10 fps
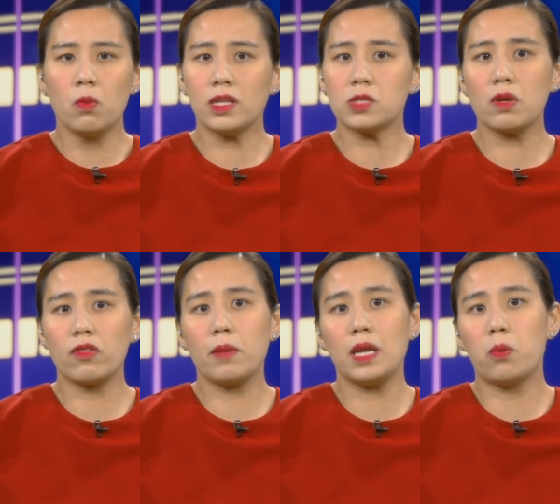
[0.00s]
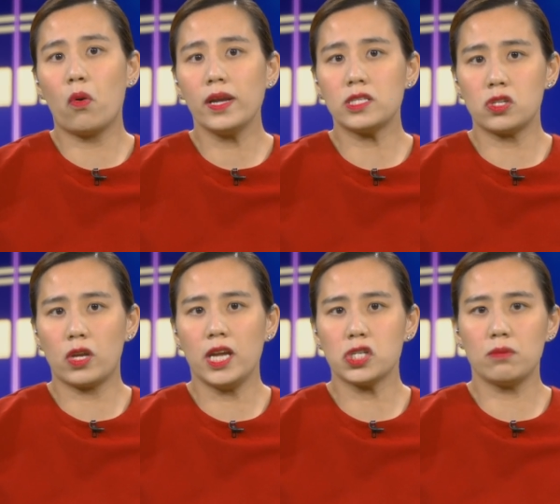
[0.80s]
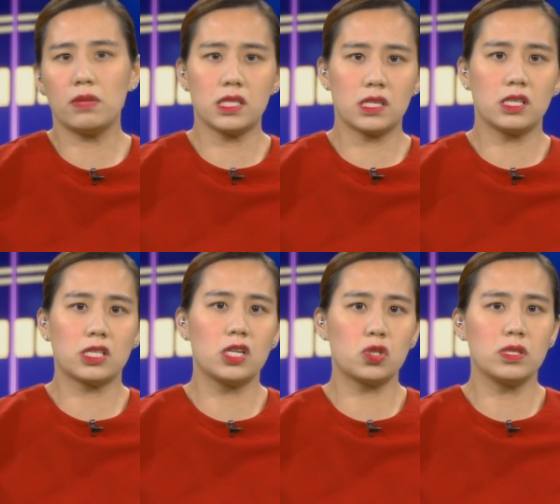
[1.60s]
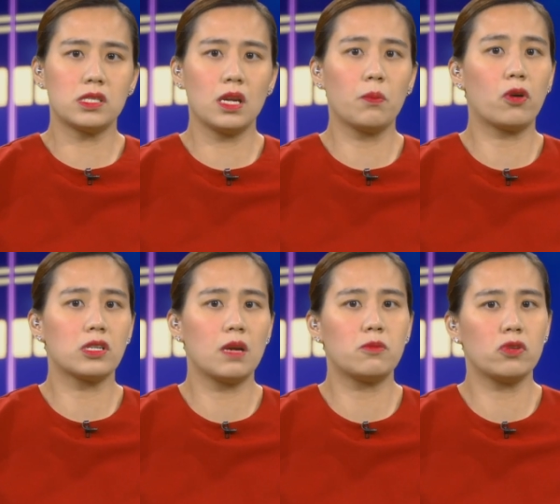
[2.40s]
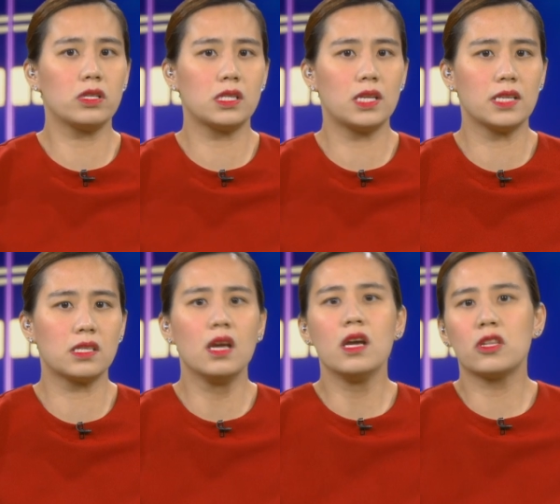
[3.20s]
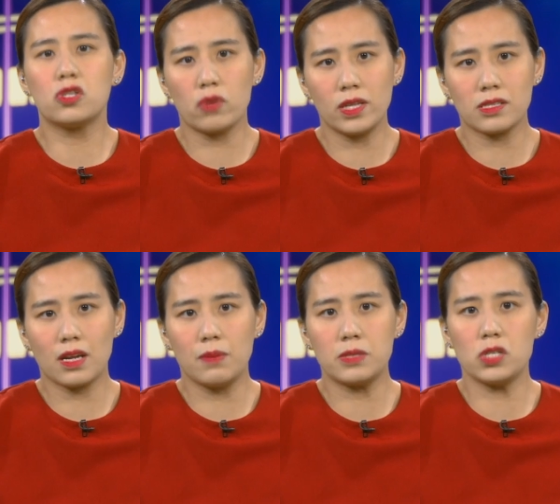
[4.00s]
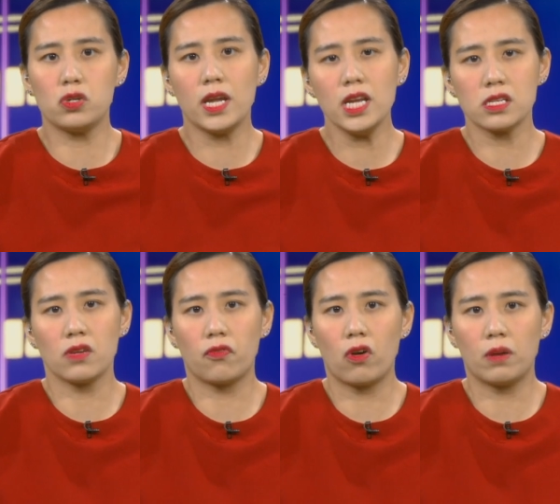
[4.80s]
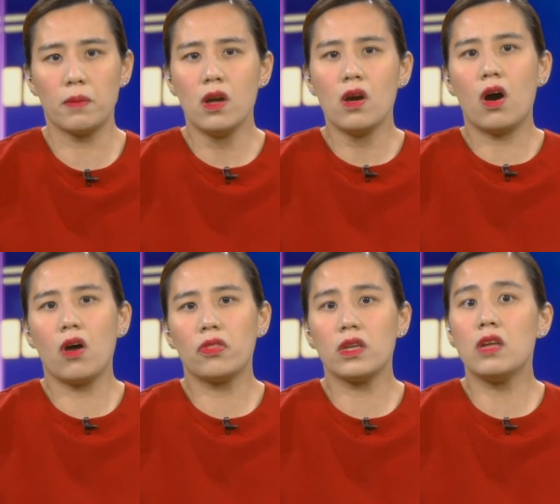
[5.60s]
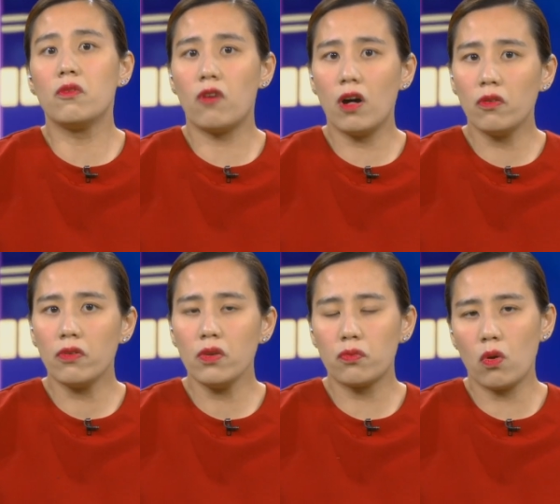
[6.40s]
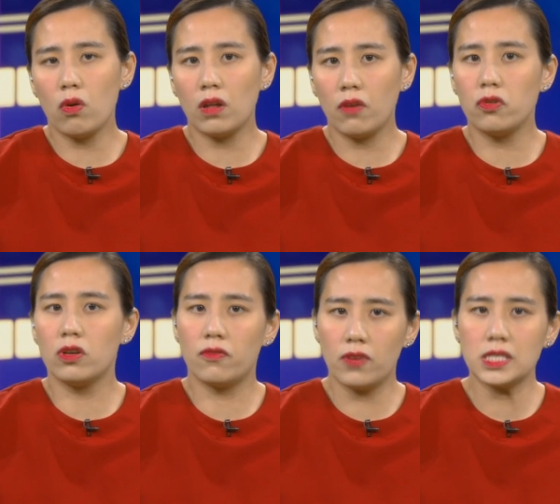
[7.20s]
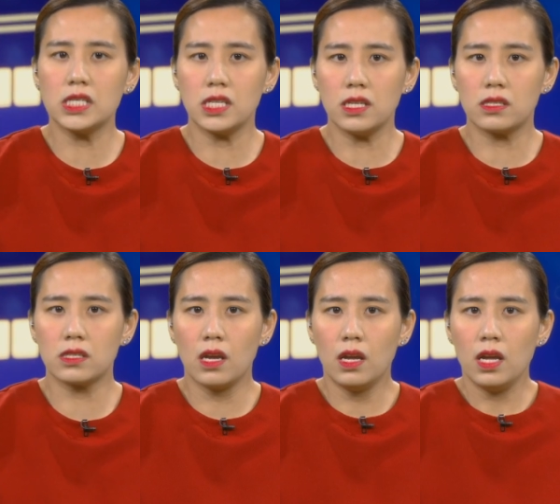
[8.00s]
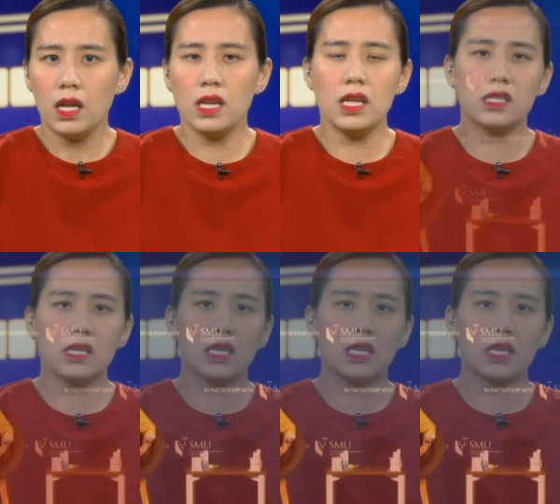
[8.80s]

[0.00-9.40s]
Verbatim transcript: Well, that's one of the main points Education Minister Chan Chun Sing brought up during today's The Straits Times Education Forum on the evolving role of universities. In his